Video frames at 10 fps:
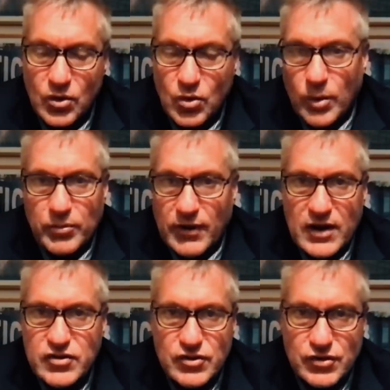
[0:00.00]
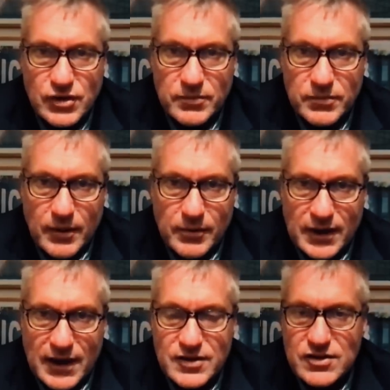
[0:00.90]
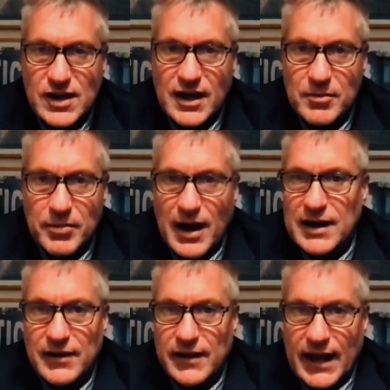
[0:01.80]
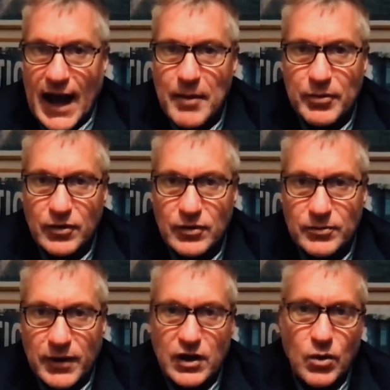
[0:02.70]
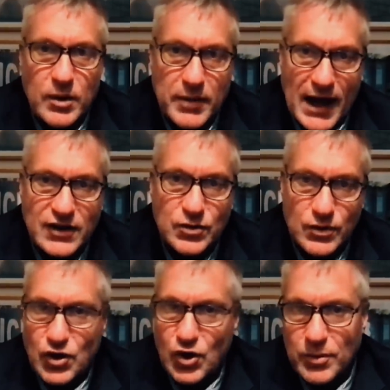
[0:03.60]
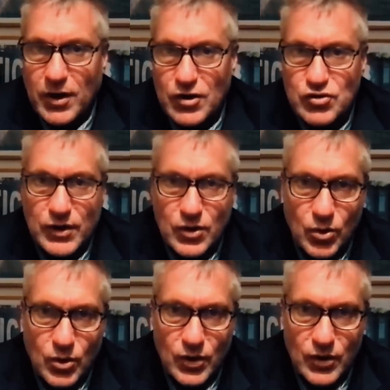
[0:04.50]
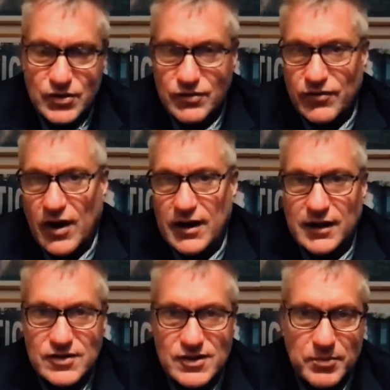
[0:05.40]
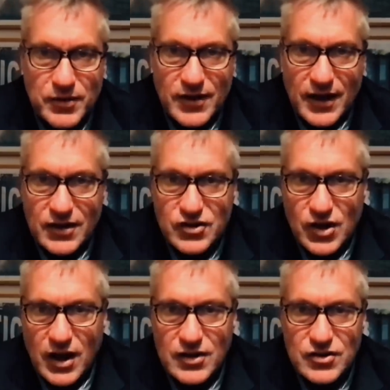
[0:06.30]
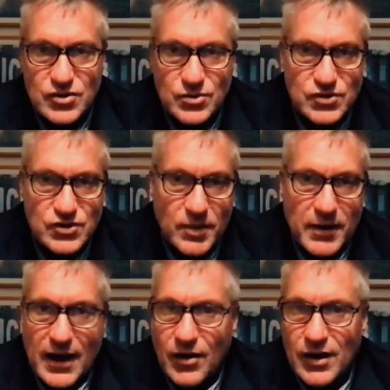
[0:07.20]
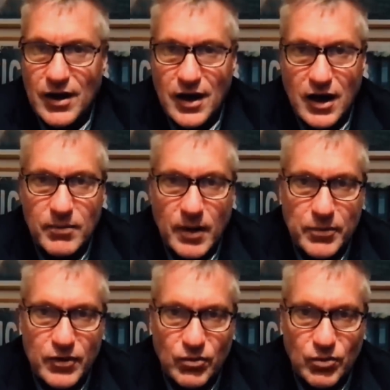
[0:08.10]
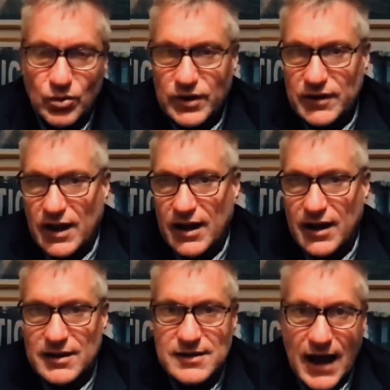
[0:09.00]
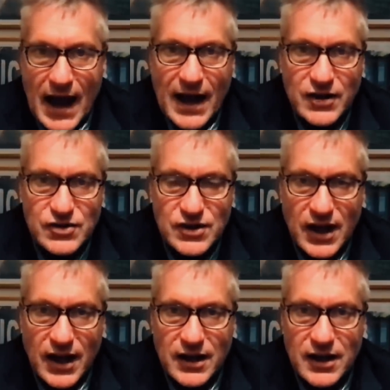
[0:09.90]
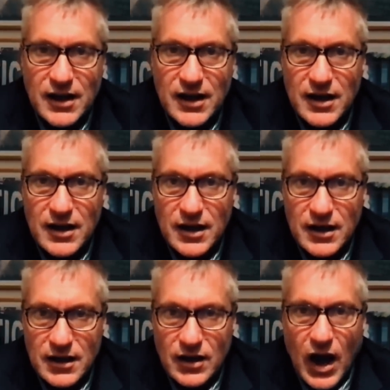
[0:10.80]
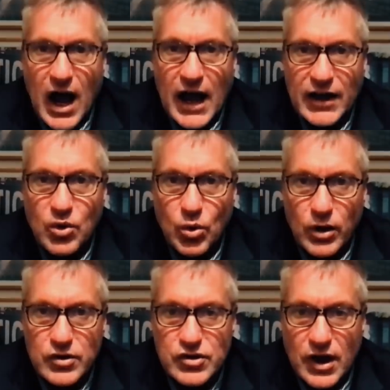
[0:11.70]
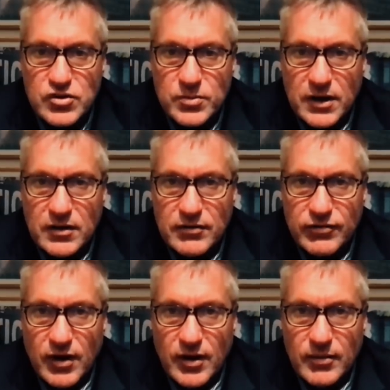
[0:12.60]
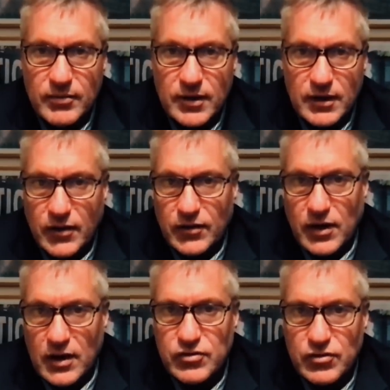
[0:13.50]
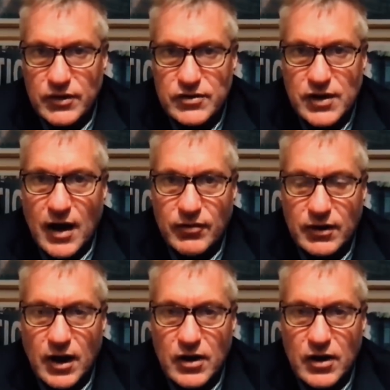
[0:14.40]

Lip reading: a corporation shouldn't be able to get a second bite at the apple by going back to its home country courts and finding a sympathetic judge to somehow come up with a ruling that attacks a, you know, high court judgment from another country, a sovereign